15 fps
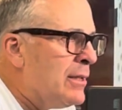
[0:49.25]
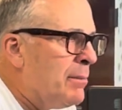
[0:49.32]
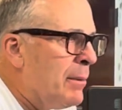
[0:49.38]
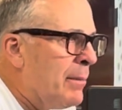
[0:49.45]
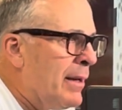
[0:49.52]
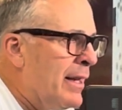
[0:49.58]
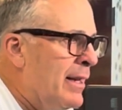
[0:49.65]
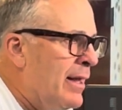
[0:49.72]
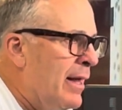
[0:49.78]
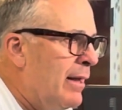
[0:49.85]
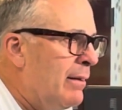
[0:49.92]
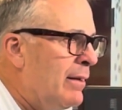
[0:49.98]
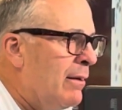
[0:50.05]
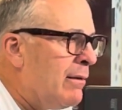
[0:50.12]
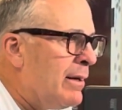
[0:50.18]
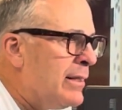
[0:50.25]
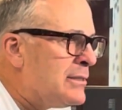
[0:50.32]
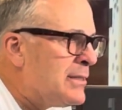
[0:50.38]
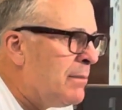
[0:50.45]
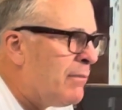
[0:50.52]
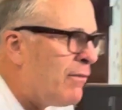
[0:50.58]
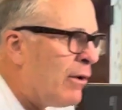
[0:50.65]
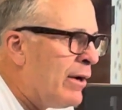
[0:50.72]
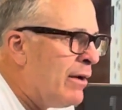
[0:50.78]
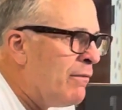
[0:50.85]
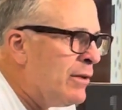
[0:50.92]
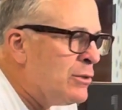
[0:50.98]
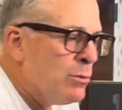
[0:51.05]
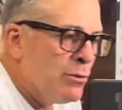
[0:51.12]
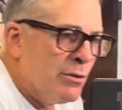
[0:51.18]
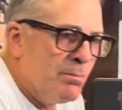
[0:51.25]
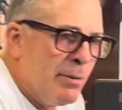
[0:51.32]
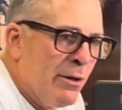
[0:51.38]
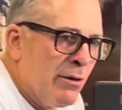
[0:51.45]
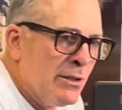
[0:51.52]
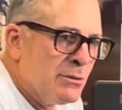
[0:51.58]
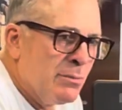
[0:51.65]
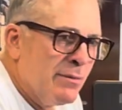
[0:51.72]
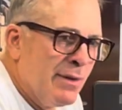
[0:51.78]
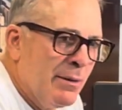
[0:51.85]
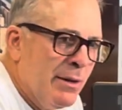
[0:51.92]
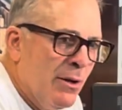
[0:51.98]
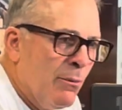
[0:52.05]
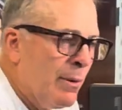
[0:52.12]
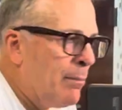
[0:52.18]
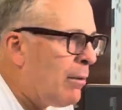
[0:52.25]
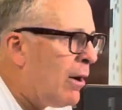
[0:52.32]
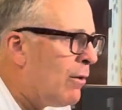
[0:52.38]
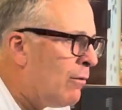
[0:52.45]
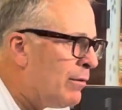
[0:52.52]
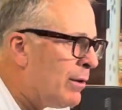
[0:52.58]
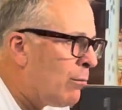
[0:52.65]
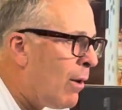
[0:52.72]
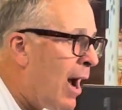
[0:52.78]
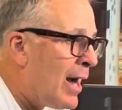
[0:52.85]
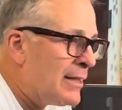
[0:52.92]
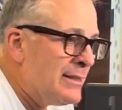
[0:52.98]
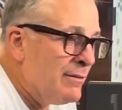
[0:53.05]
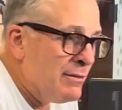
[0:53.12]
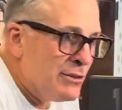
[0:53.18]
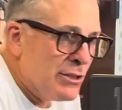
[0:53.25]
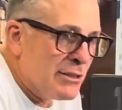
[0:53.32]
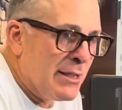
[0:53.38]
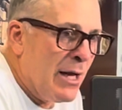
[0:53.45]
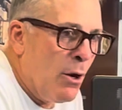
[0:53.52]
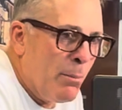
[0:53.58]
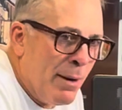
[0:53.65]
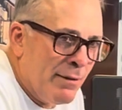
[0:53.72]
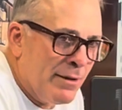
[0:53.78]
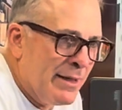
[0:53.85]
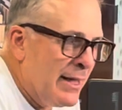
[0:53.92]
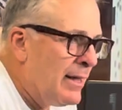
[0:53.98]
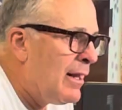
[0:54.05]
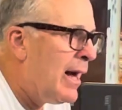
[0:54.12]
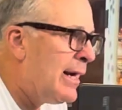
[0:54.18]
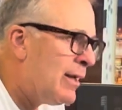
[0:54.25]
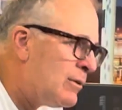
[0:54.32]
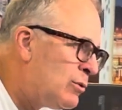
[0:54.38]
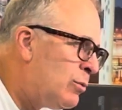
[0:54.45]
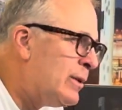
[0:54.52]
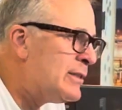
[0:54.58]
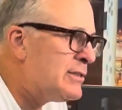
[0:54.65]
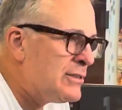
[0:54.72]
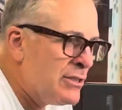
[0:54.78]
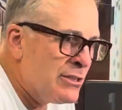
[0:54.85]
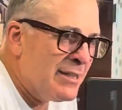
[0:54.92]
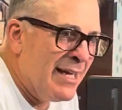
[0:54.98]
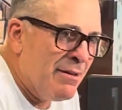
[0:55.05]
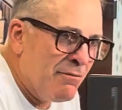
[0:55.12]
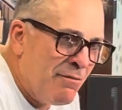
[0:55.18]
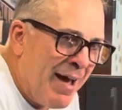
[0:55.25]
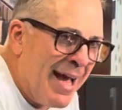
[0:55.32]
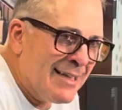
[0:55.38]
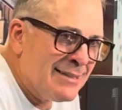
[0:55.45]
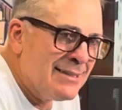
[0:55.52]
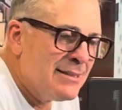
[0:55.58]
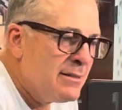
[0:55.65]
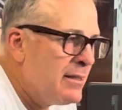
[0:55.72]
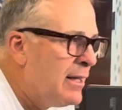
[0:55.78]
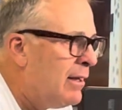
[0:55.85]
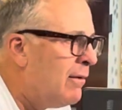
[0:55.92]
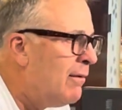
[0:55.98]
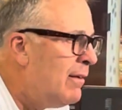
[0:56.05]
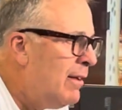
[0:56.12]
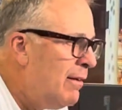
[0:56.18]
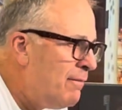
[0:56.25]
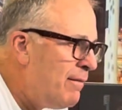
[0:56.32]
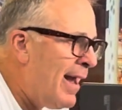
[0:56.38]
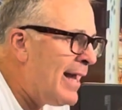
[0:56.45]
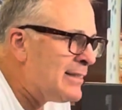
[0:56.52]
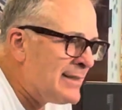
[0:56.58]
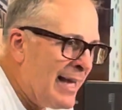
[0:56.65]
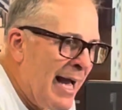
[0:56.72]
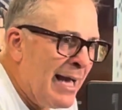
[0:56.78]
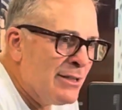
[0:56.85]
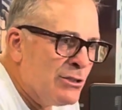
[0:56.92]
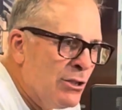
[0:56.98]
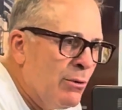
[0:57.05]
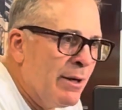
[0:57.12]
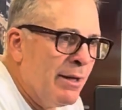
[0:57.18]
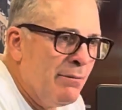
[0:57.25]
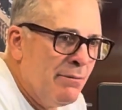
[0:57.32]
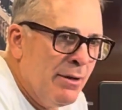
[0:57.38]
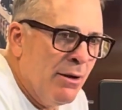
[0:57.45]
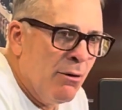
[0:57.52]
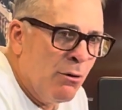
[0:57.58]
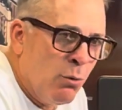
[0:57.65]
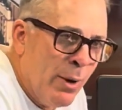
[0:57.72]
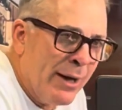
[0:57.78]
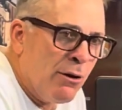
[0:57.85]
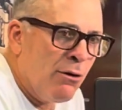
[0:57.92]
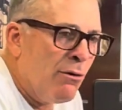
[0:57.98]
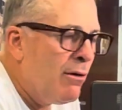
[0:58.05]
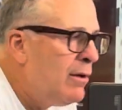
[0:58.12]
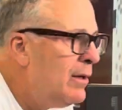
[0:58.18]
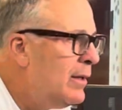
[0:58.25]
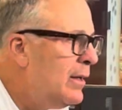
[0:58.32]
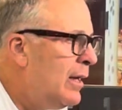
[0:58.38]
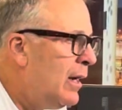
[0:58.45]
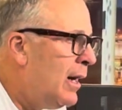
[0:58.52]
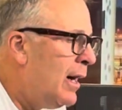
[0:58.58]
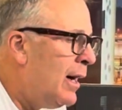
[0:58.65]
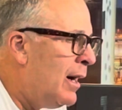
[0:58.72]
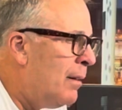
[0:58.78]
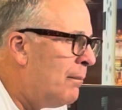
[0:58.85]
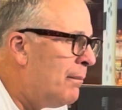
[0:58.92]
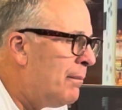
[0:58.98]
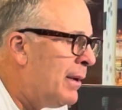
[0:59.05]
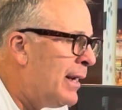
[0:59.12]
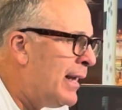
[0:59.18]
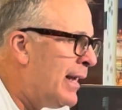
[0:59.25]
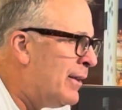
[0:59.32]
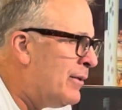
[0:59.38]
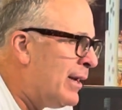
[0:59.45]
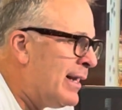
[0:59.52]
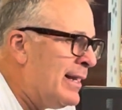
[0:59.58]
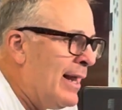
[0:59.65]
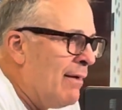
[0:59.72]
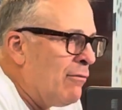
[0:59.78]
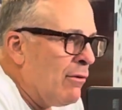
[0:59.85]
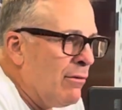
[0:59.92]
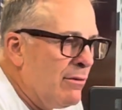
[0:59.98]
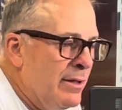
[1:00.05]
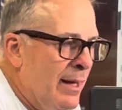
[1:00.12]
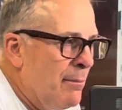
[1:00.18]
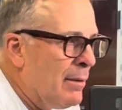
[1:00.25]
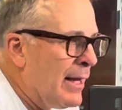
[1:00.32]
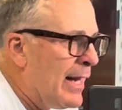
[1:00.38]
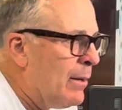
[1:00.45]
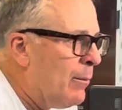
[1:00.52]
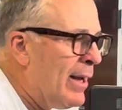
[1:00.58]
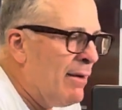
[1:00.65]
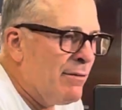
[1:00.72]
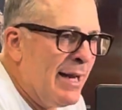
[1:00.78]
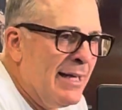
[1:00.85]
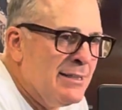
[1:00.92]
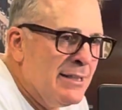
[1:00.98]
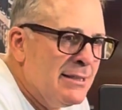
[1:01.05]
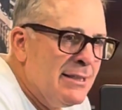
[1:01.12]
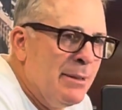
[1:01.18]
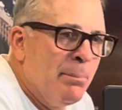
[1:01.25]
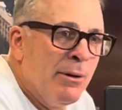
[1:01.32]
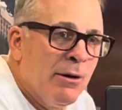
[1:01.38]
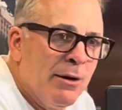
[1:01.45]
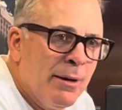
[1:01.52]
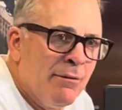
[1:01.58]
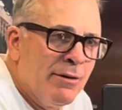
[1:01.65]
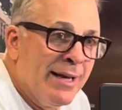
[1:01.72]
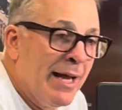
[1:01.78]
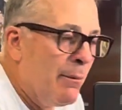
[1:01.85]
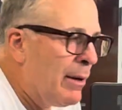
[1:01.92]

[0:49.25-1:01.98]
When we did, and in some of our individual periods, we brought over the rocks even just to help out the D-line on twists, just getting fast, fast guys doing it, quicker. And again, you can never emulate it. We have an ACC period every day.